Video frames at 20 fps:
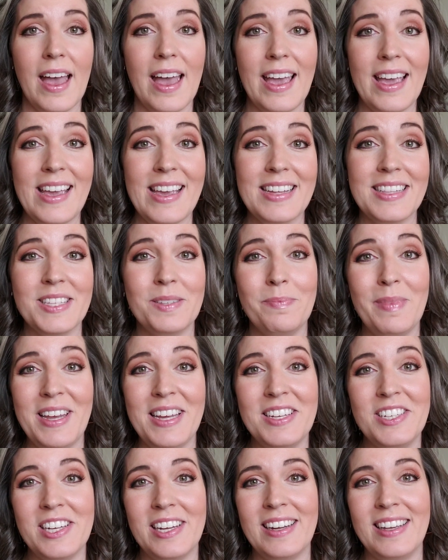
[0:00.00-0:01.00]
Hey, it's me,
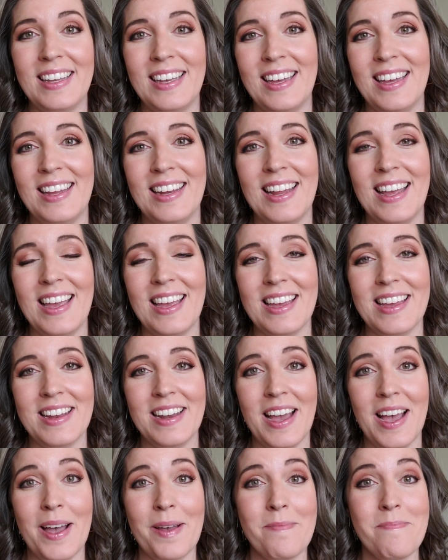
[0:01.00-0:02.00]
Jen again, and
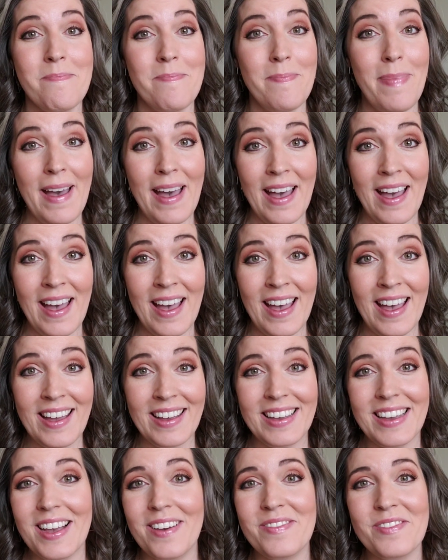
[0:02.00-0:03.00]
I'm
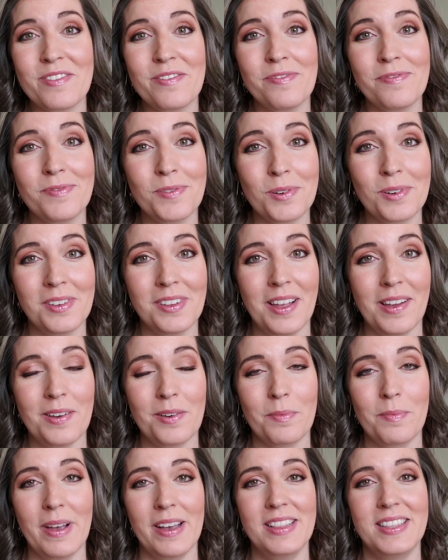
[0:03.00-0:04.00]
back after 4
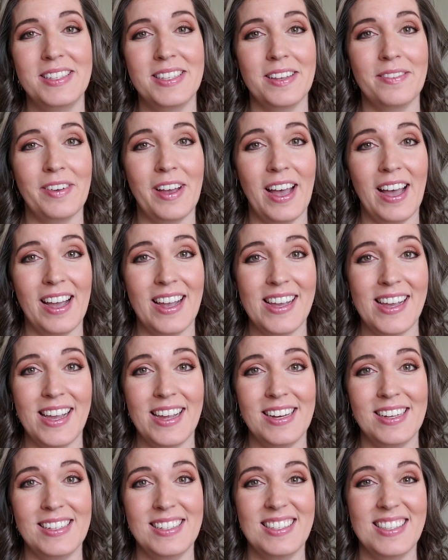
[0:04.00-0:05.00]
long months of a
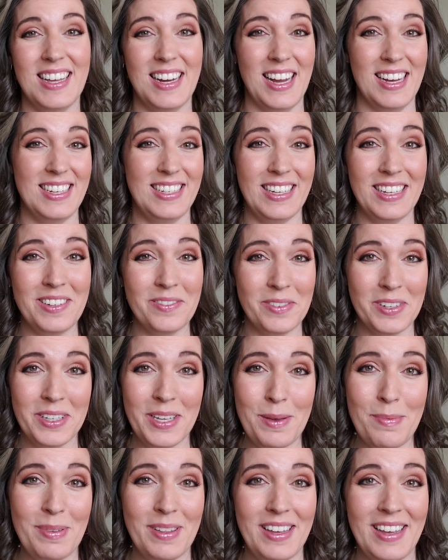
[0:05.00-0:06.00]
hiatus that I didn't
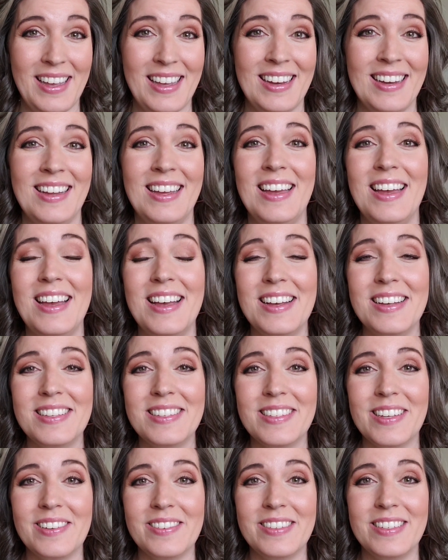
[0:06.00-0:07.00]
really plan.
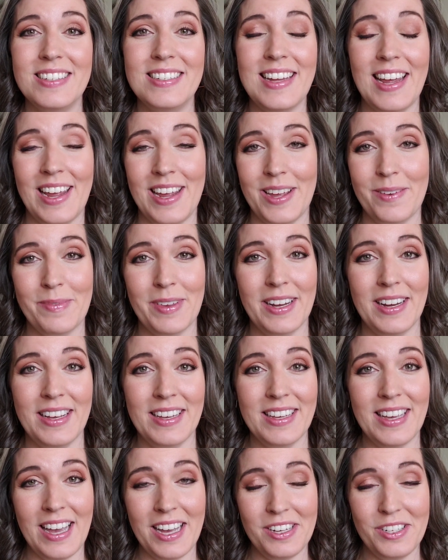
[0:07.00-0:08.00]
So today I'm going to
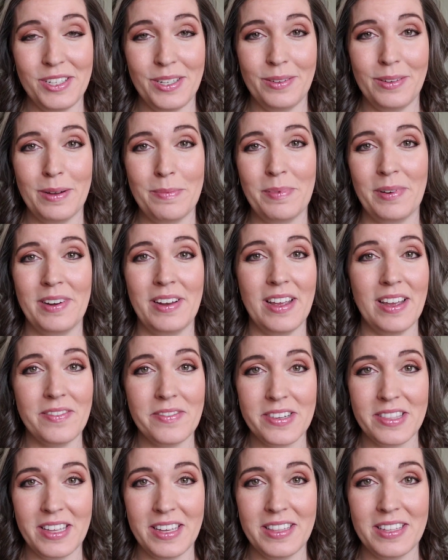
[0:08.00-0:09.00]
catch you up on
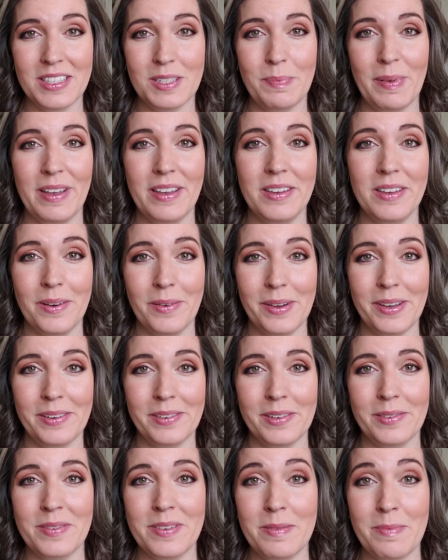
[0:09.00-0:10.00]
everything that's been going
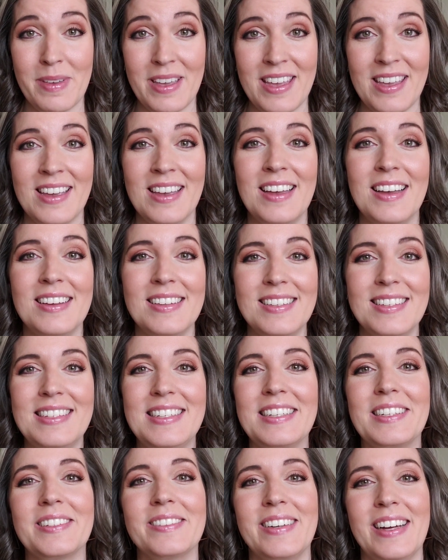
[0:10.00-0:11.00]
on with me.
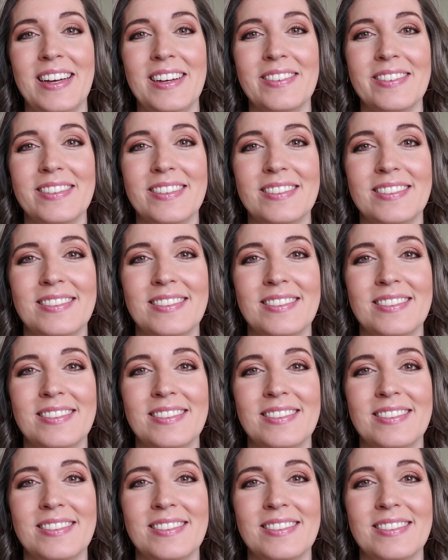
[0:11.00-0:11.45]
Stick around.